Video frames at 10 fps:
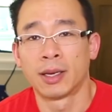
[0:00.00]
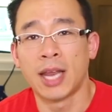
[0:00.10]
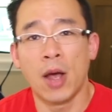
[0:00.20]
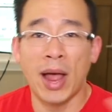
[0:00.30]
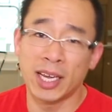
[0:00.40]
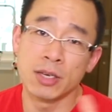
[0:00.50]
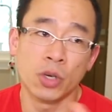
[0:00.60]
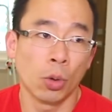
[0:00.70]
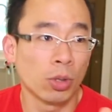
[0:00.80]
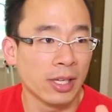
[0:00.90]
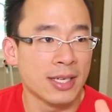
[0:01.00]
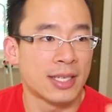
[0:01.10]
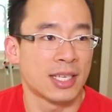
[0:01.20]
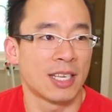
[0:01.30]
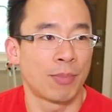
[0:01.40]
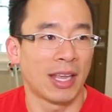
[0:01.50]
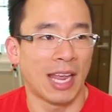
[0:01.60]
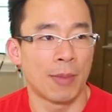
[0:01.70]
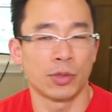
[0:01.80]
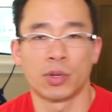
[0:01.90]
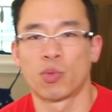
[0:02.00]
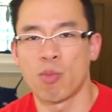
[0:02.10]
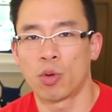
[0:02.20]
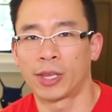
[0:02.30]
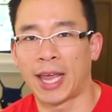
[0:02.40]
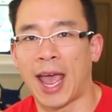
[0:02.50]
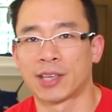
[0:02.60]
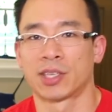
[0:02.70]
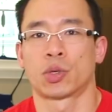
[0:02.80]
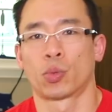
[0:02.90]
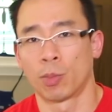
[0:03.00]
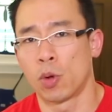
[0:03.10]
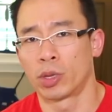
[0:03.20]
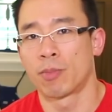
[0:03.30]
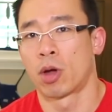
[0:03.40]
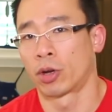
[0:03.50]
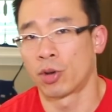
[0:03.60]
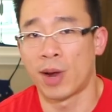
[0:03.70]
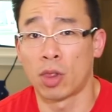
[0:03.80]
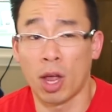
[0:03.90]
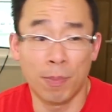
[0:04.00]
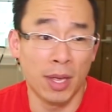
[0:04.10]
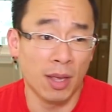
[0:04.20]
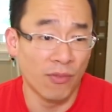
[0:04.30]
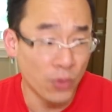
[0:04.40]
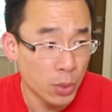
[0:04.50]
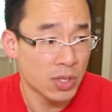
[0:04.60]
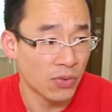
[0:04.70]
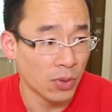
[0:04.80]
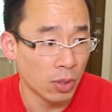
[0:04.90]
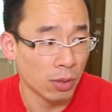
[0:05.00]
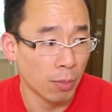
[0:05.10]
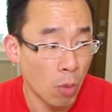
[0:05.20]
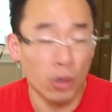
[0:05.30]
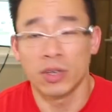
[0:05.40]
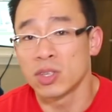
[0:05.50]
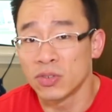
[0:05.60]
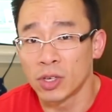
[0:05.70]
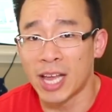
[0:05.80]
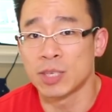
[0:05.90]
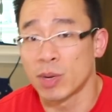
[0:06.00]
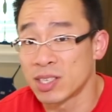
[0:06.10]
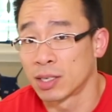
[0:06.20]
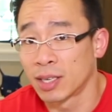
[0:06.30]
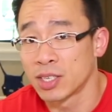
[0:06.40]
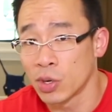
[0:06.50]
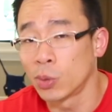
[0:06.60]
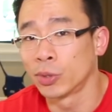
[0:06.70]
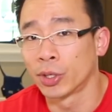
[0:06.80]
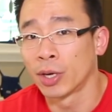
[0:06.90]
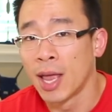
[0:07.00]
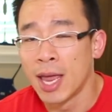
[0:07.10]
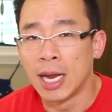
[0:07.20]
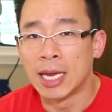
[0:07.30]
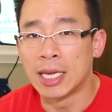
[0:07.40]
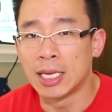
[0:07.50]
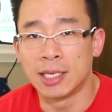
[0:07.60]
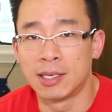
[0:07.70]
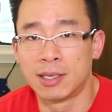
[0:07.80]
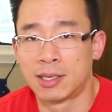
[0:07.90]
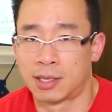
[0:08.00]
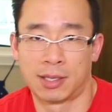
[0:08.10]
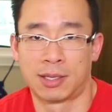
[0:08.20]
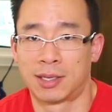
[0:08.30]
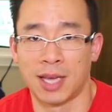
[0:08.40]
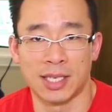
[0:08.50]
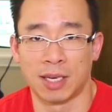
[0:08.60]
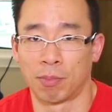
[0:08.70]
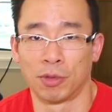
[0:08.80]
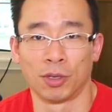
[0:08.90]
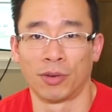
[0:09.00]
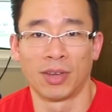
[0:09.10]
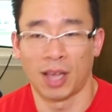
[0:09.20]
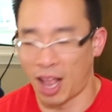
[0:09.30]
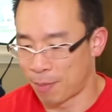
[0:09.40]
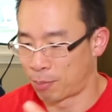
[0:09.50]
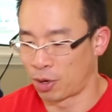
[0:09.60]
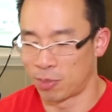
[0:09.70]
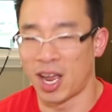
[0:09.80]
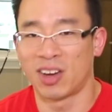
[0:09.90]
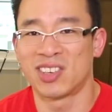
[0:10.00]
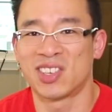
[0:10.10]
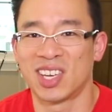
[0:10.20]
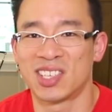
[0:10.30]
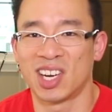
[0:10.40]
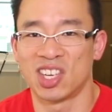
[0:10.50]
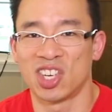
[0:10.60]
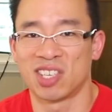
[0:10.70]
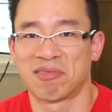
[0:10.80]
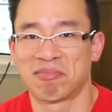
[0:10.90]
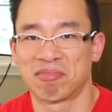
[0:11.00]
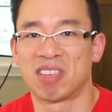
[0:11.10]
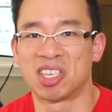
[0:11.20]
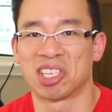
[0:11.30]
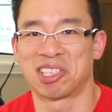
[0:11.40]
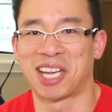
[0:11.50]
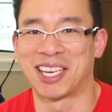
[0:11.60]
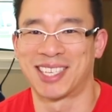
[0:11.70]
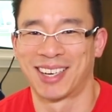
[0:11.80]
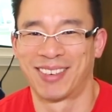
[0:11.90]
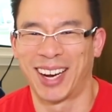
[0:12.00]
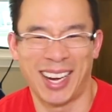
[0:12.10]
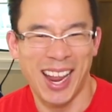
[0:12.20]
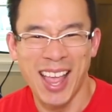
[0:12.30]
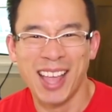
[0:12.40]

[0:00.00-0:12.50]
Now, I can totally see being able to remotely access or remotely monitor my lock being useful, more useful as my son gets older. He doesn't move. Yeah, I put him down, he sits, and he just stays, right?